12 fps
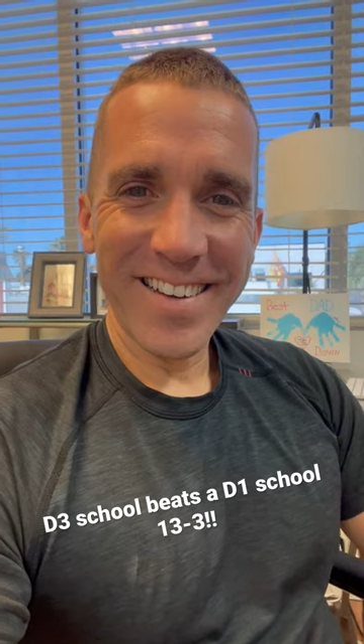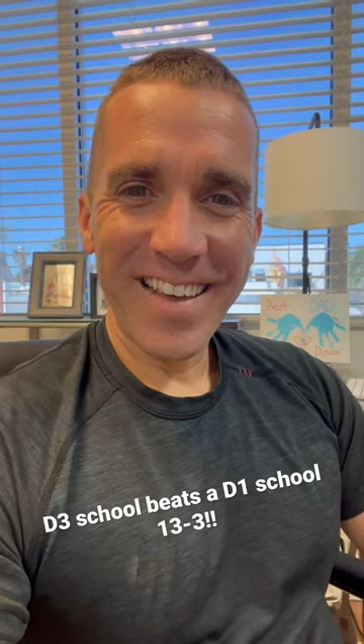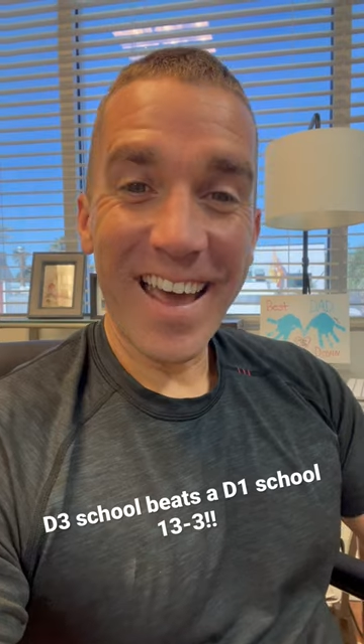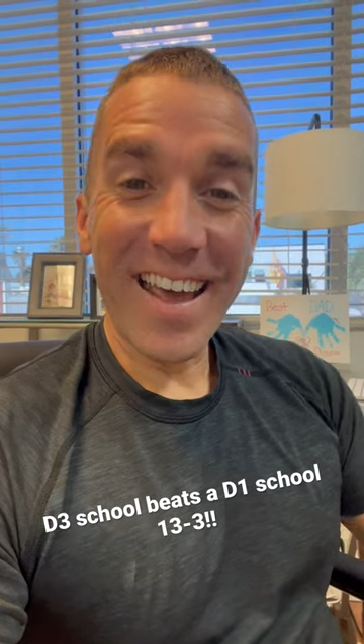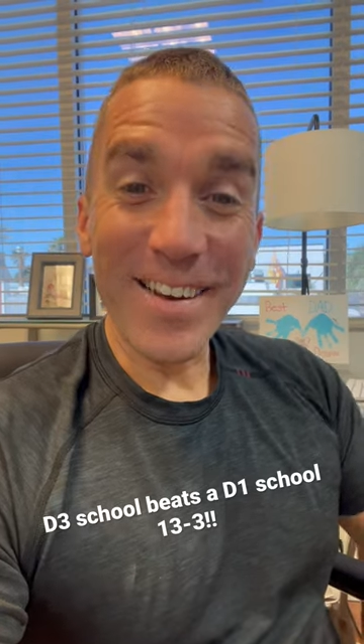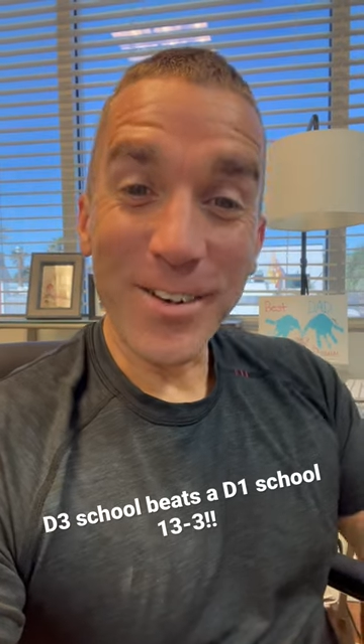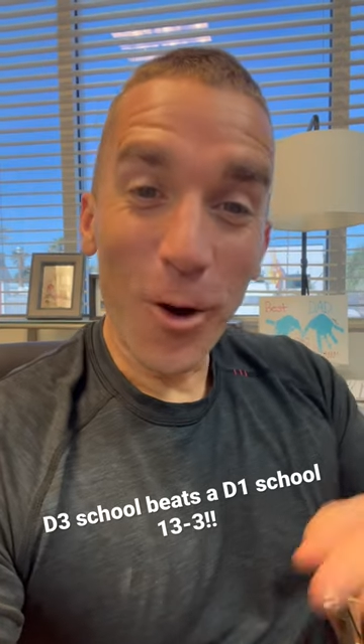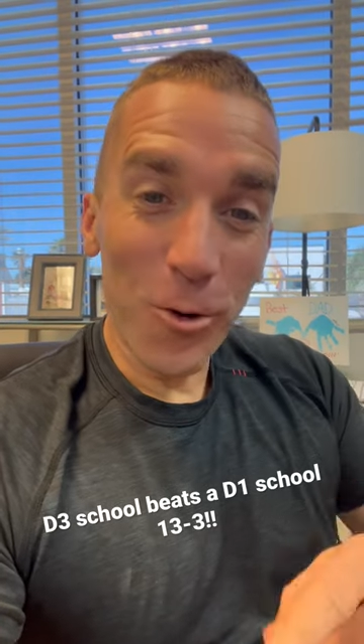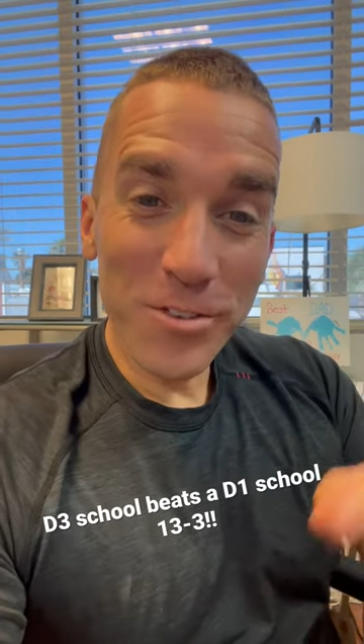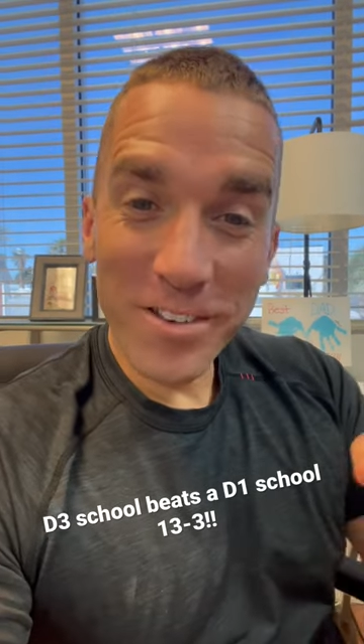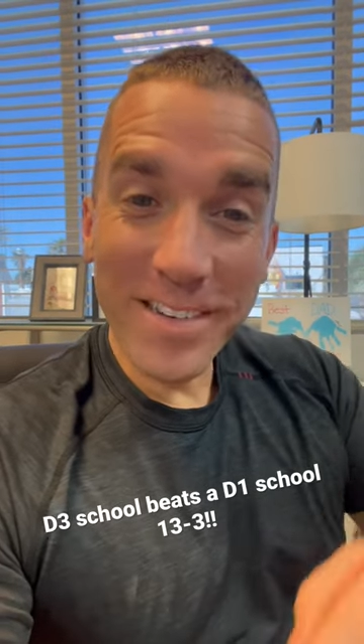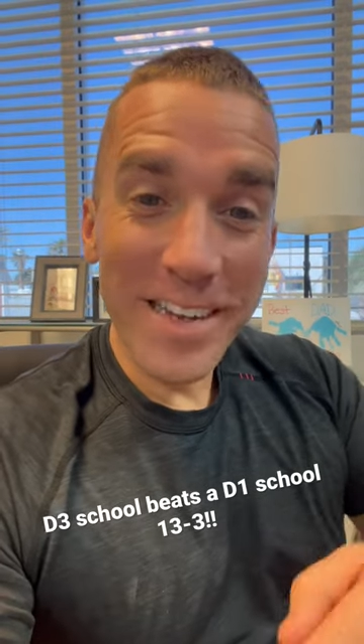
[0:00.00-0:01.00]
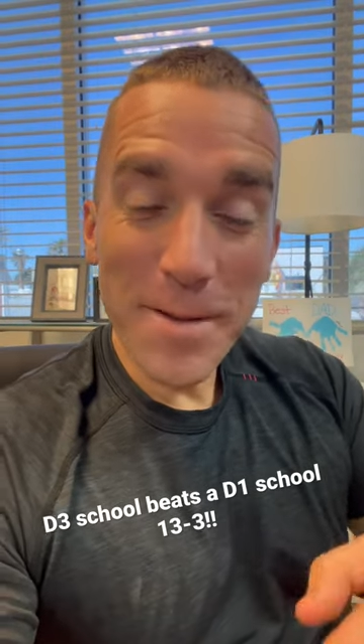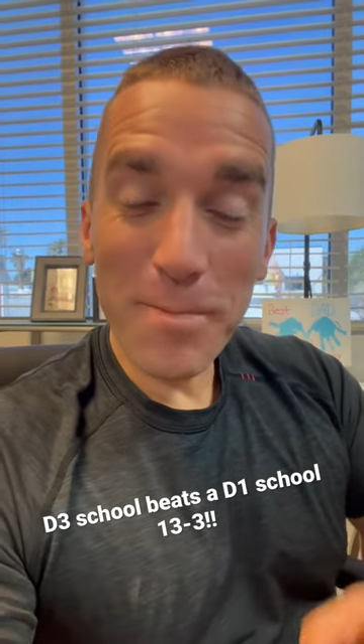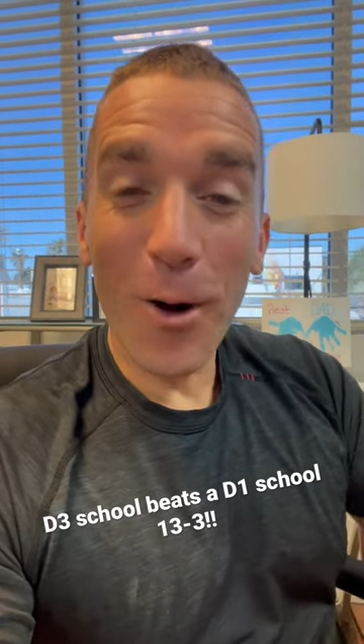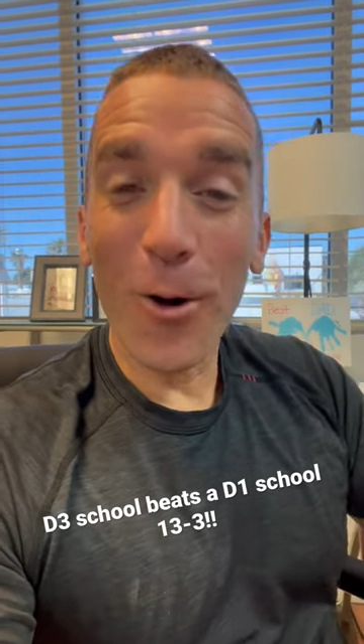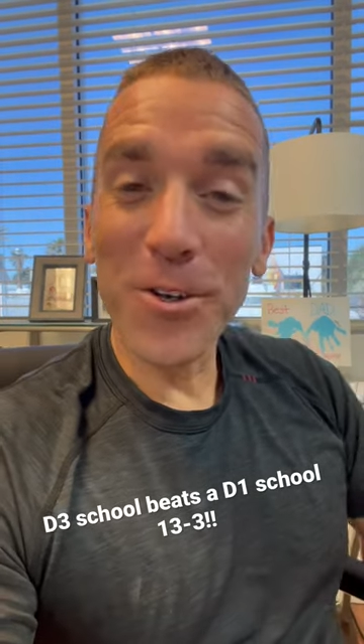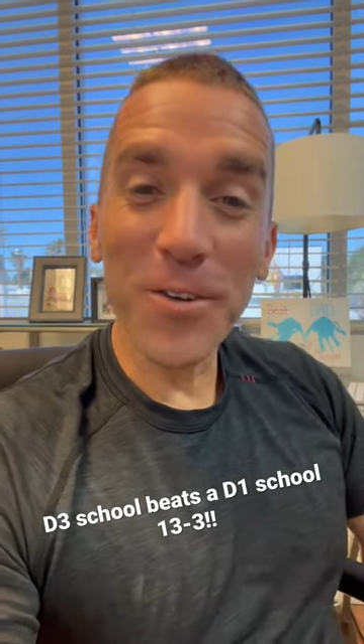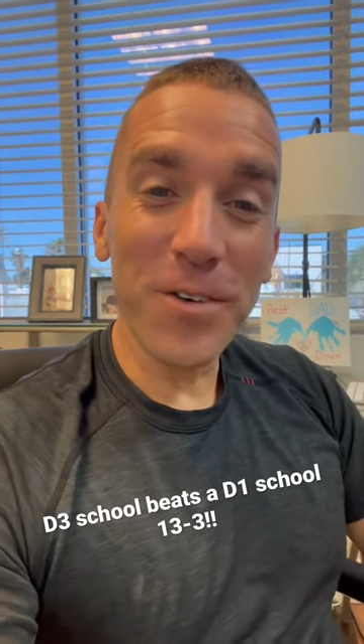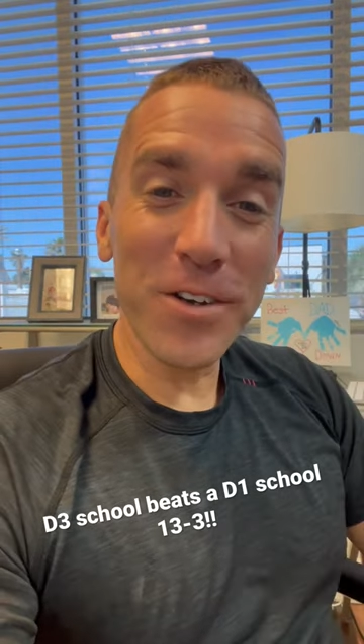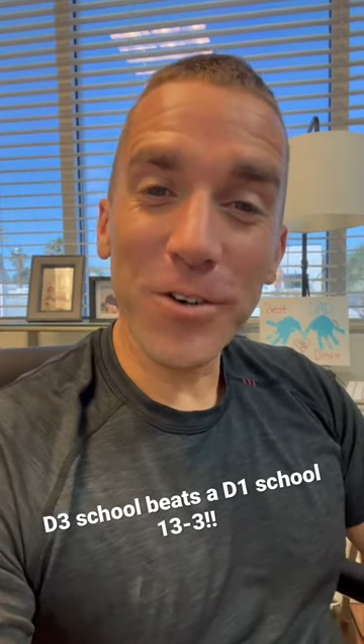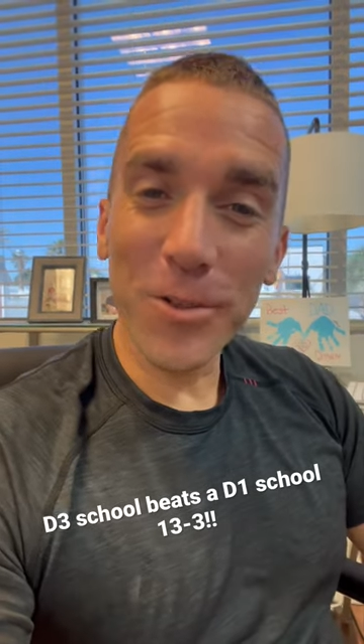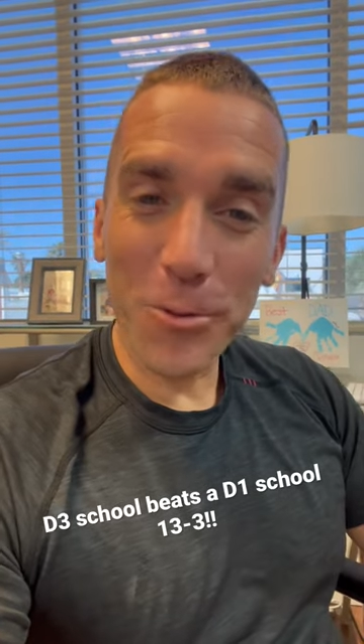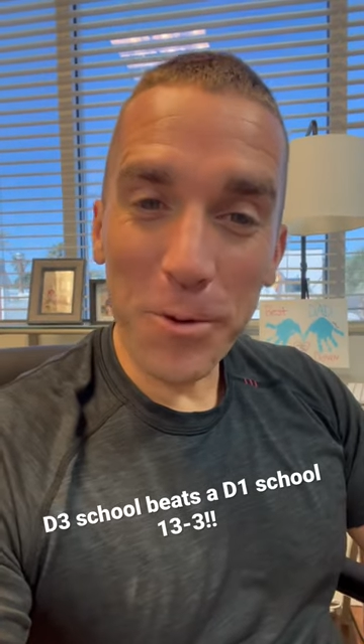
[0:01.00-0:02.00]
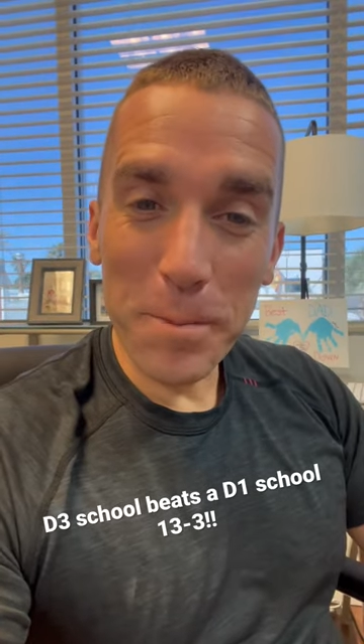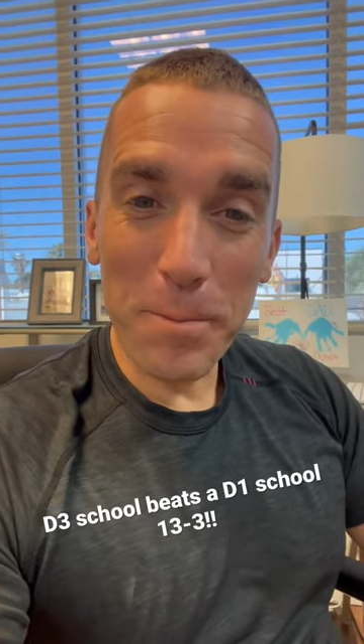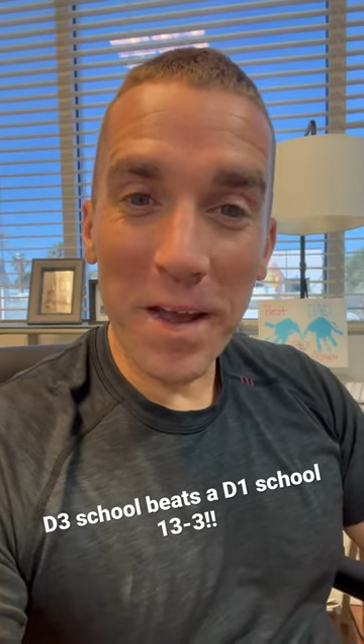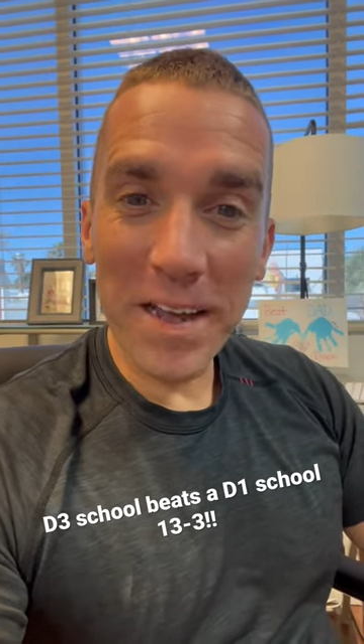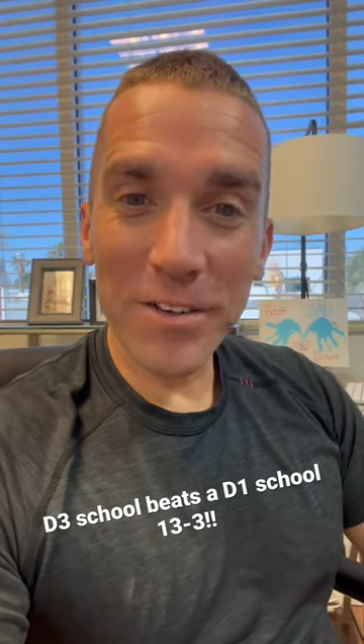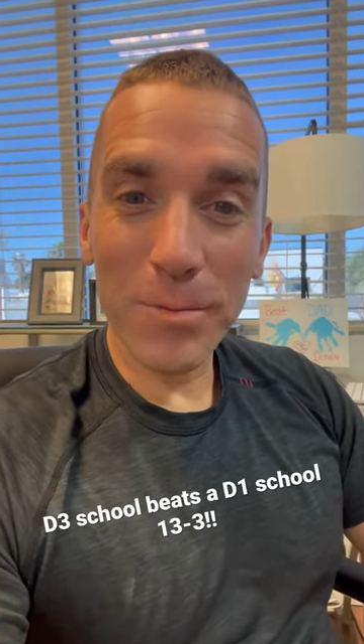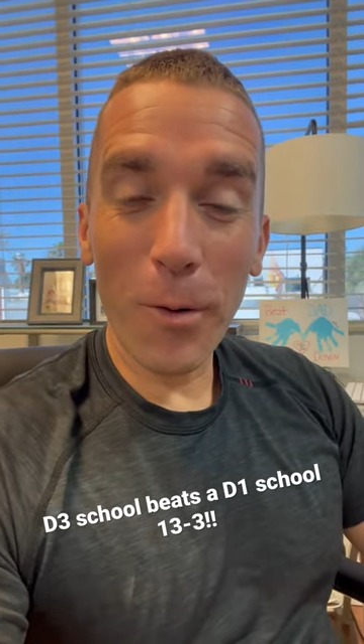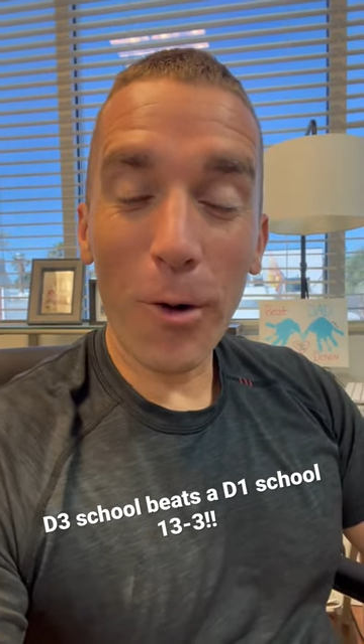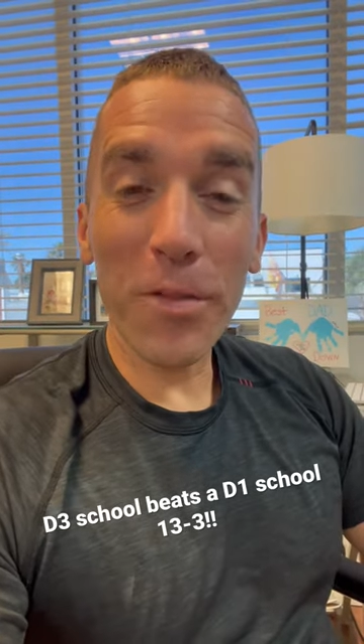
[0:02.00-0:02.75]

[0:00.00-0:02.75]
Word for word: Hey, don't sleep on Division 3 baseball.